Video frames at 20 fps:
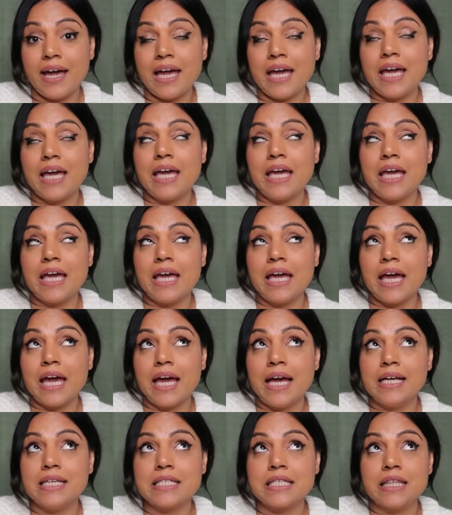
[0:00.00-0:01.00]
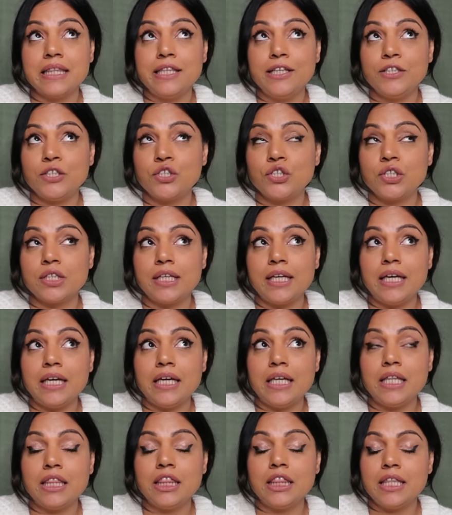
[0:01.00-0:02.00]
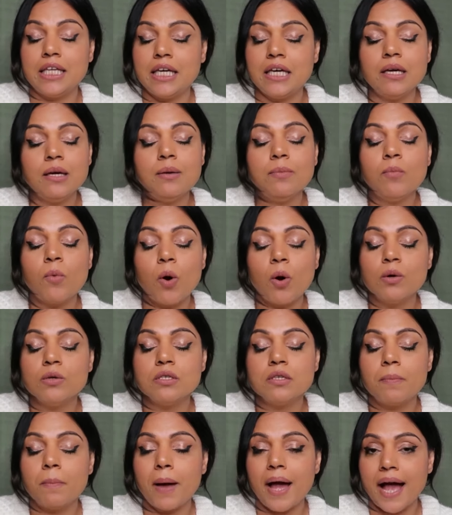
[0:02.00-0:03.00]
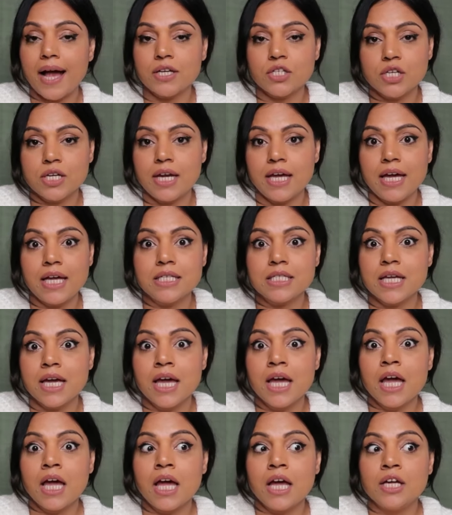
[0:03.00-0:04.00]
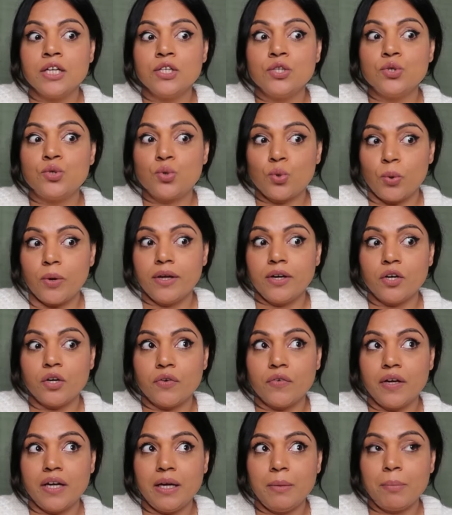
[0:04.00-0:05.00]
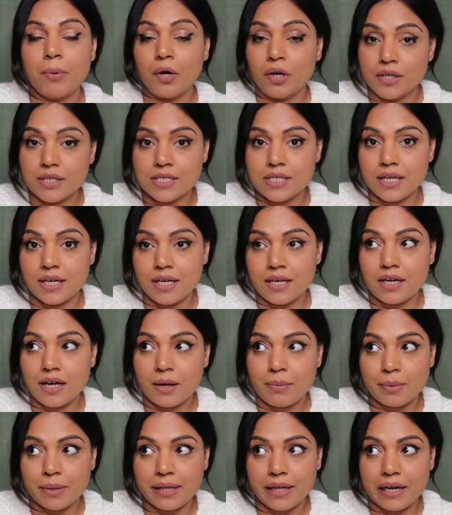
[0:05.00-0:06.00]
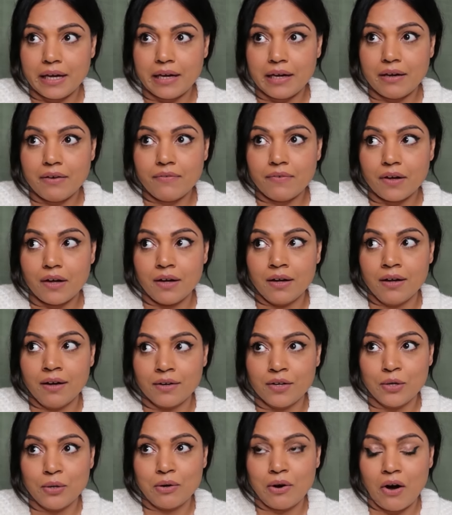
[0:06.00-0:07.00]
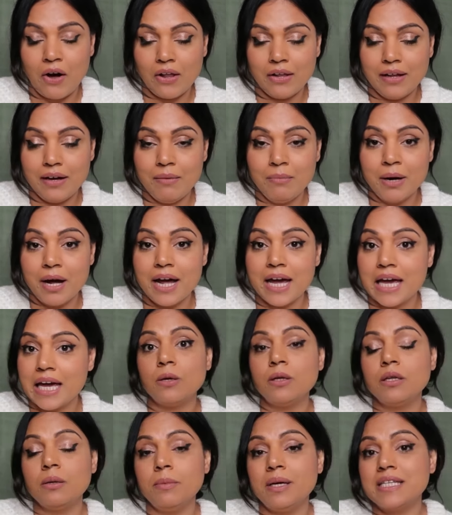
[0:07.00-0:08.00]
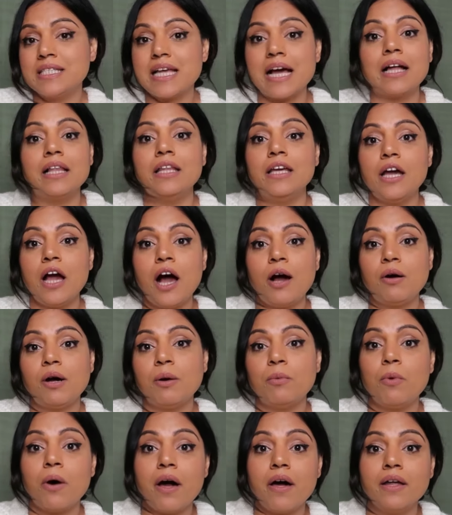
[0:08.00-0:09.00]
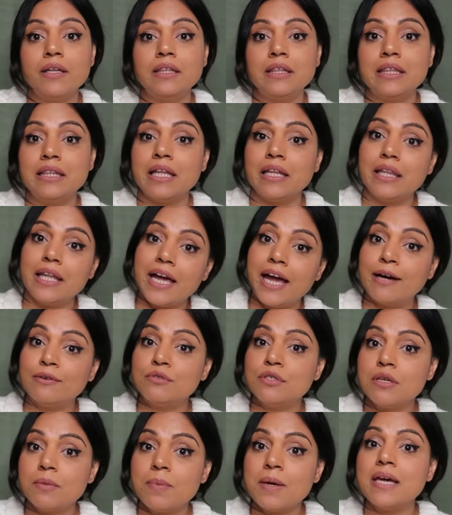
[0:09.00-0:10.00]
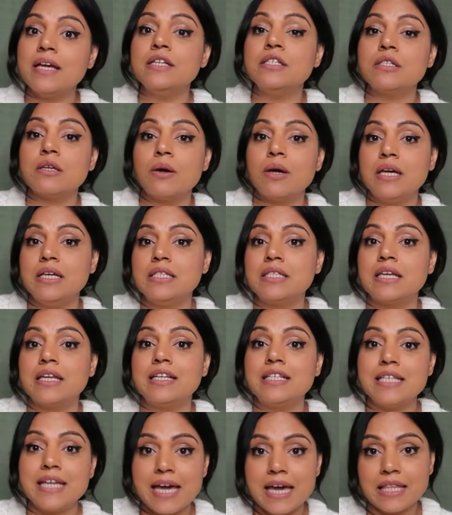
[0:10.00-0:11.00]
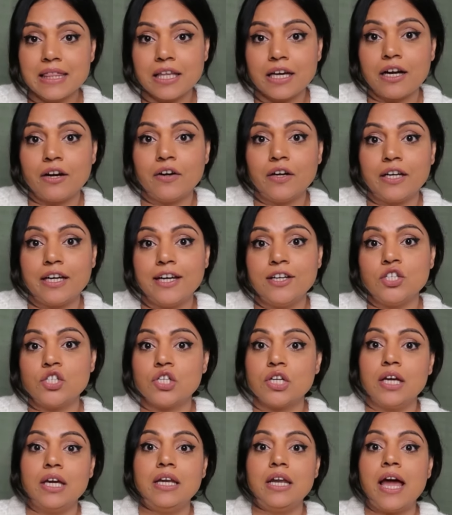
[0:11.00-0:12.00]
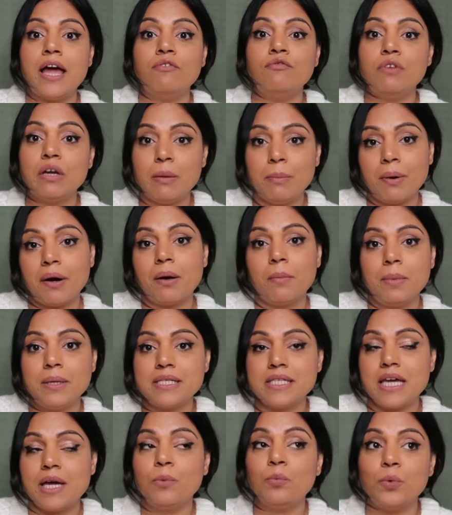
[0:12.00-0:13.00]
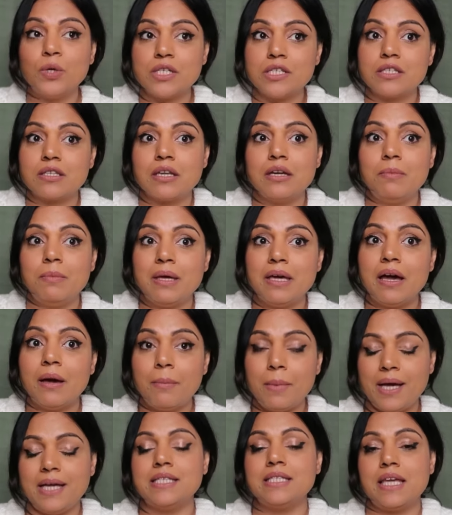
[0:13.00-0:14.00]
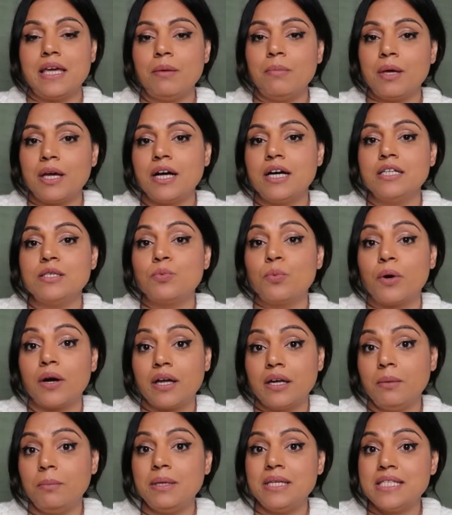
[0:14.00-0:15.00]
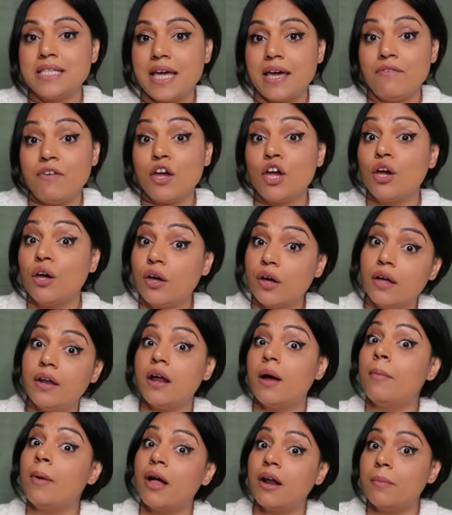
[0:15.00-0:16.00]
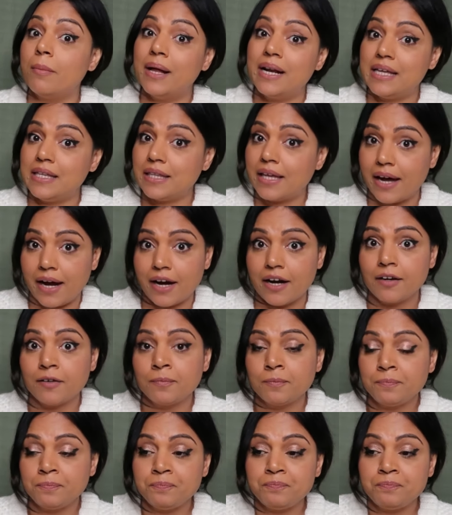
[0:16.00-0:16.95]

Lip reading: He is literally the most passionate joinery person, I believe you call him. I told him exactly how I want the layout to be. So he's gonna take the current kitchen and repurpose it, which is gonna be amazing because we're gonna be saving good amount of money there.